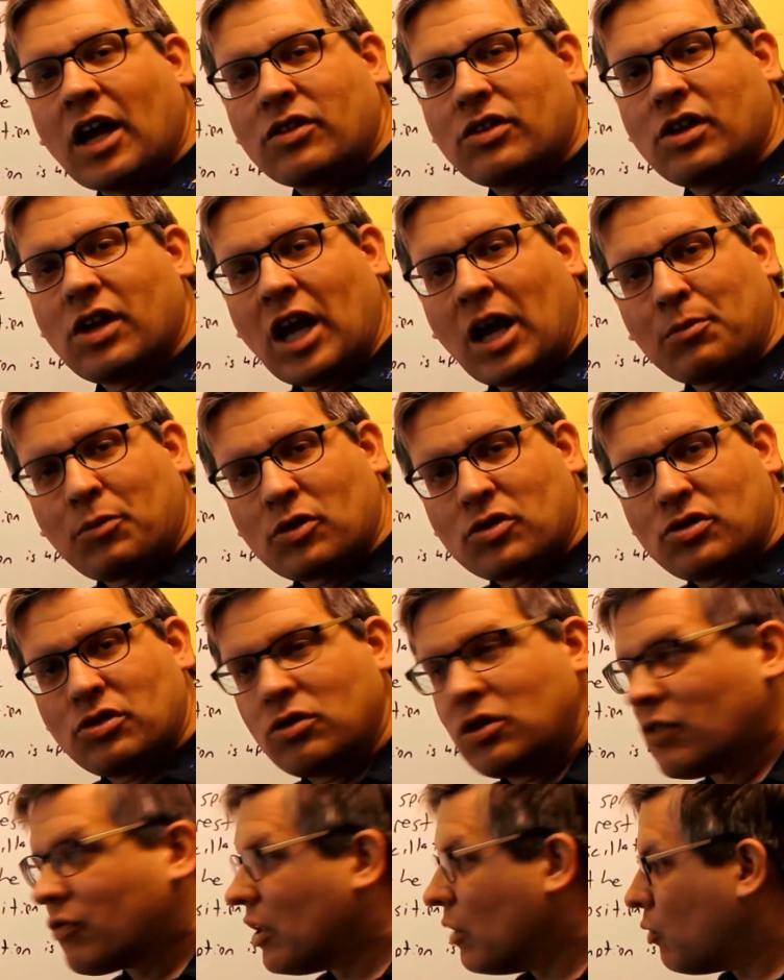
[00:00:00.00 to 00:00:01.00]
at the
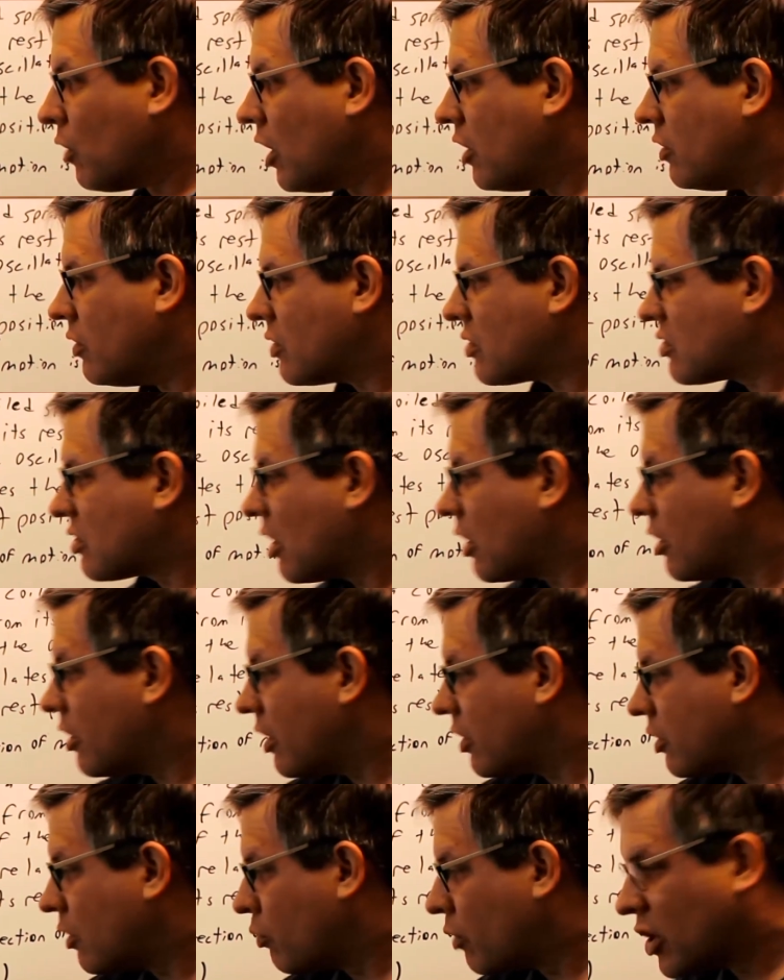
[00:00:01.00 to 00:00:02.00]
amplitude. If they want you to start it
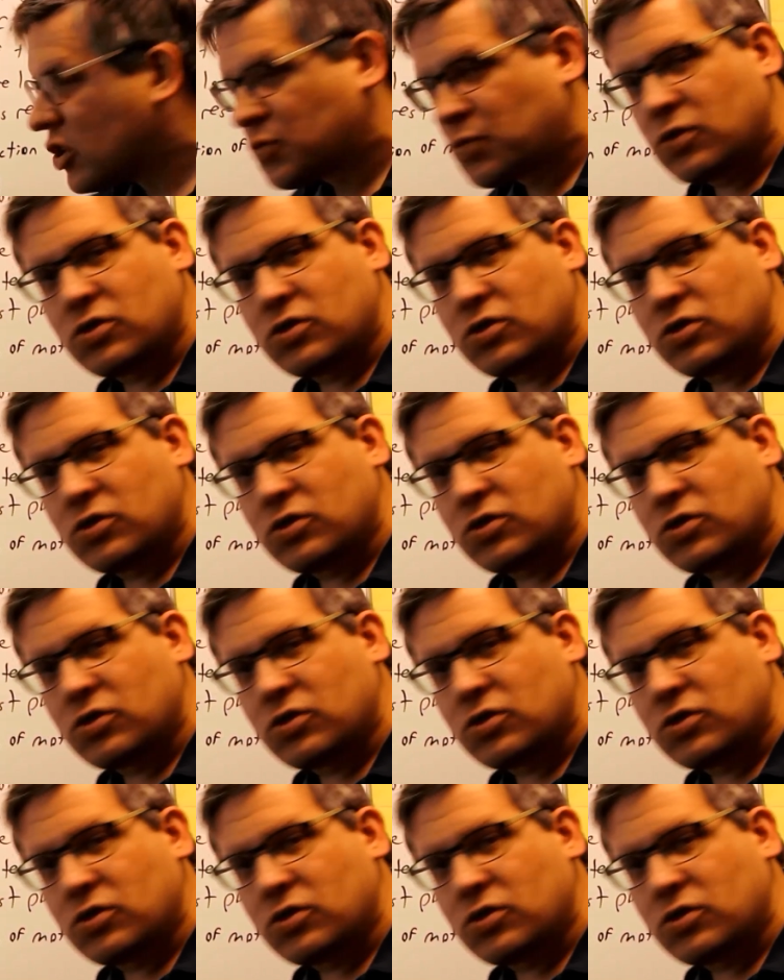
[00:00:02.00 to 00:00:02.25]
at the rest